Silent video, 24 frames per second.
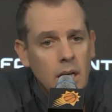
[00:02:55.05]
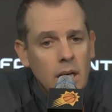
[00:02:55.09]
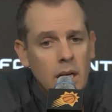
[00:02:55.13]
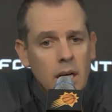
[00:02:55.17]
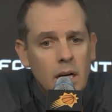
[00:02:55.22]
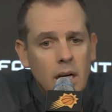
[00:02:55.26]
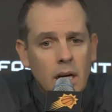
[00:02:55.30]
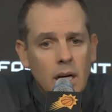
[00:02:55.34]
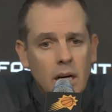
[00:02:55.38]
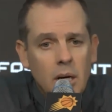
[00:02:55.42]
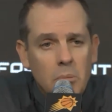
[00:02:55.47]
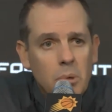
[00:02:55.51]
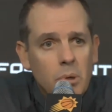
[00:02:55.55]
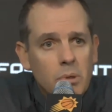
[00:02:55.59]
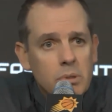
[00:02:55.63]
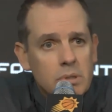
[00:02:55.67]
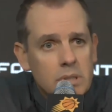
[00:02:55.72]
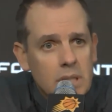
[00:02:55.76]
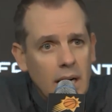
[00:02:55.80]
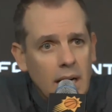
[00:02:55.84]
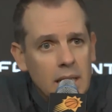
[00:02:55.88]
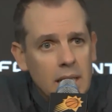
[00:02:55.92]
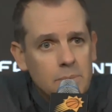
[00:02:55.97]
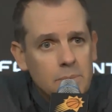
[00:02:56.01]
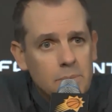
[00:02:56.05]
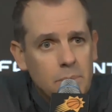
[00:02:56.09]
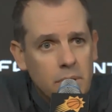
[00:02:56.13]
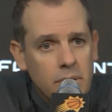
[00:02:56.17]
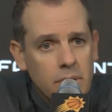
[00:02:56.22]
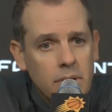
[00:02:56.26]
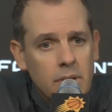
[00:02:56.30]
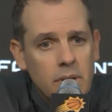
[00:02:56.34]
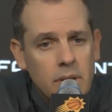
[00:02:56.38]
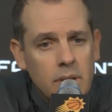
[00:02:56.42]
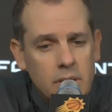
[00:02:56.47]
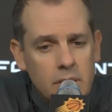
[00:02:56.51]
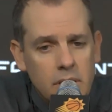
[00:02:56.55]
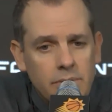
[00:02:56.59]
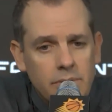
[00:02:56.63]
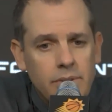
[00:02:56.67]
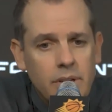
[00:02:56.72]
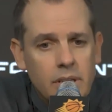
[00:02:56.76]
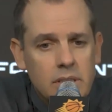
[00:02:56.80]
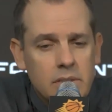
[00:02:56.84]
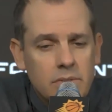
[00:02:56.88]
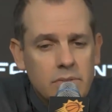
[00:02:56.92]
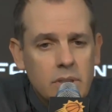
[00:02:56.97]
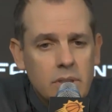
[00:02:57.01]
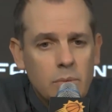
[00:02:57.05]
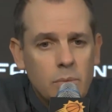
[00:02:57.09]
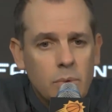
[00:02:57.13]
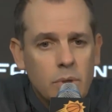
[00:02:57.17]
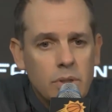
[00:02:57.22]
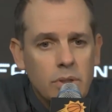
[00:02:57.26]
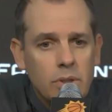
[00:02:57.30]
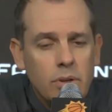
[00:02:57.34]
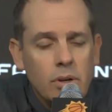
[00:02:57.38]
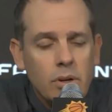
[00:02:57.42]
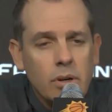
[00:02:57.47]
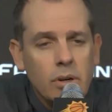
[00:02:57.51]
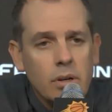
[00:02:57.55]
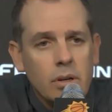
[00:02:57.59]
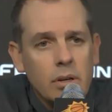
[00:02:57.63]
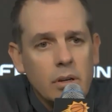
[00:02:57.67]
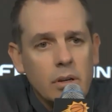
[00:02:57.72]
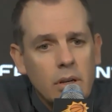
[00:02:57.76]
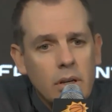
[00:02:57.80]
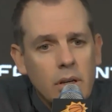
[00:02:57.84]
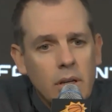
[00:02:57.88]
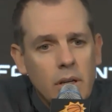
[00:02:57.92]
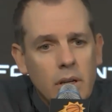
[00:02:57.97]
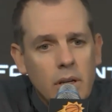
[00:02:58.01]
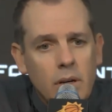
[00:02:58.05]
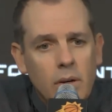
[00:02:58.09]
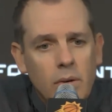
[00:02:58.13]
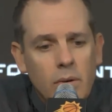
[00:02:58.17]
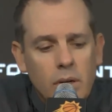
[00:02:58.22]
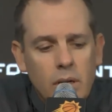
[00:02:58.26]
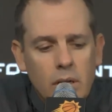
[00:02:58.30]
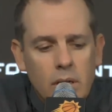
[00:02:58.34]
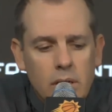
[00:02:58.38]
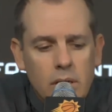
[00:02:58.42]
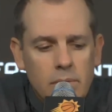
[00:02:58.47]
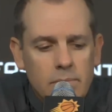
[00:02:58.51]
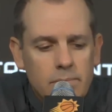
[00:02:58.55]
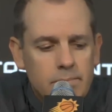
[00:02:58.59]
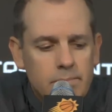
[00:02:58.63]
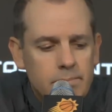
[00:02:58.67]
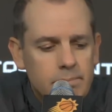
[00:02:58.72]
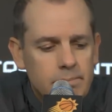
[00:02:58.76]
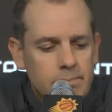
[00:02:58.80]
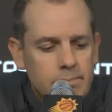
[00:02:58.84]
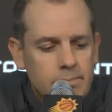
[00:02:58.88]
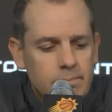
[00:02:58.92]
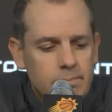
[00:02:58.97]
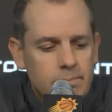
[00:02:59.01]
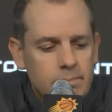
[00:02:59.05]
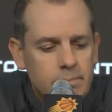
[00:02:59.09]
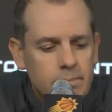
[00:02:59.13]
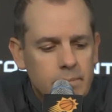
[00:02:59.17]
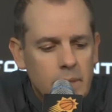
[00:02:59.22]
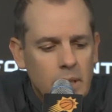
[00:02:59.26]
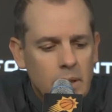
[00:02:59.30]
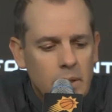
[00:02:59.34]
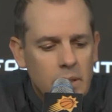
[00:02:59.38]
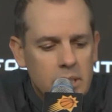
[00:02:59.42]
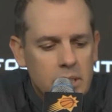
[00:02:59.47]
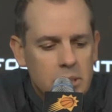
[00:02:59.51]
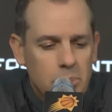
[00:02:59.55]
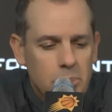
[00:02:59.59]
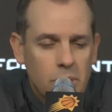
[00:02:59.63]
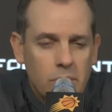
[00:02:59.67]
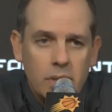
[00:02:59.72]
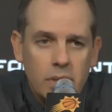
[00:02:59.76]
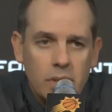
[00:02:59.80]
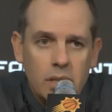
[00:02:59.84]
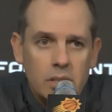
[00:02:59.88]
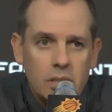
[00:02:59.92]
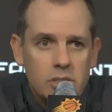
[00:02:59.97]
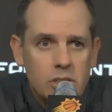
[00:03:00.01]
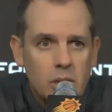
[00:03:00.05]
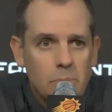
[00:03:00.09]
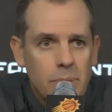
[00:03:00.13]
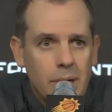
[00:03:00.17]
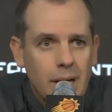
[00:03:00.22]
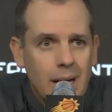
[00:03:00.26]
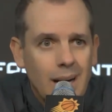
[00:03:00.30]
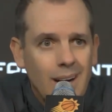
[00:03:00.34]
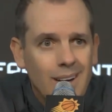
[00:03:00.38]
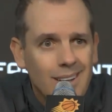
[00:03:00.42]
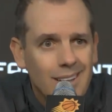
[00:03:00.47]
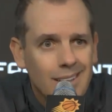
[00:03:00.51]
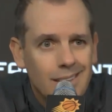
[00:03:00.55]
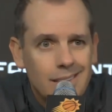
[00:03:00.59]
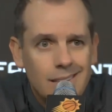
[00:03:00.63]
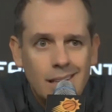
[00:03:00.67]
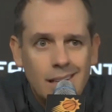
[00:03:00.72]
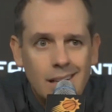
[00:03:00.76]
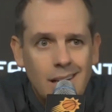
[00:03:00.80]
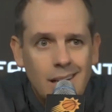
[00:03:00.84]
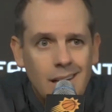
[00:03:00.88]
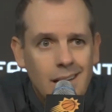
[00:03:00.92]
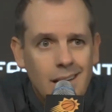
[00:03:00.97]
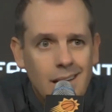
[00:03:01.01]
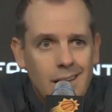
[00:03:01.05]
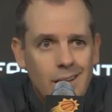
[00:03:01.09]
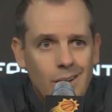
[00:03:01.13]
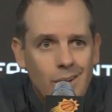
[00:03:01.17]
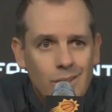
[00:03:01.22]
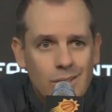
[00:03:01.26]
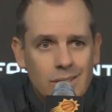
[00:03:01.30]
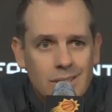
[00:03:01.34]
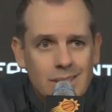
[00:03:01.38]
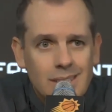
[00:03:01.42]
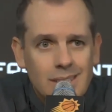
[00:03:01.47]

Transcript: on both sides. But defensively with Nurk, his ability to jump out and, just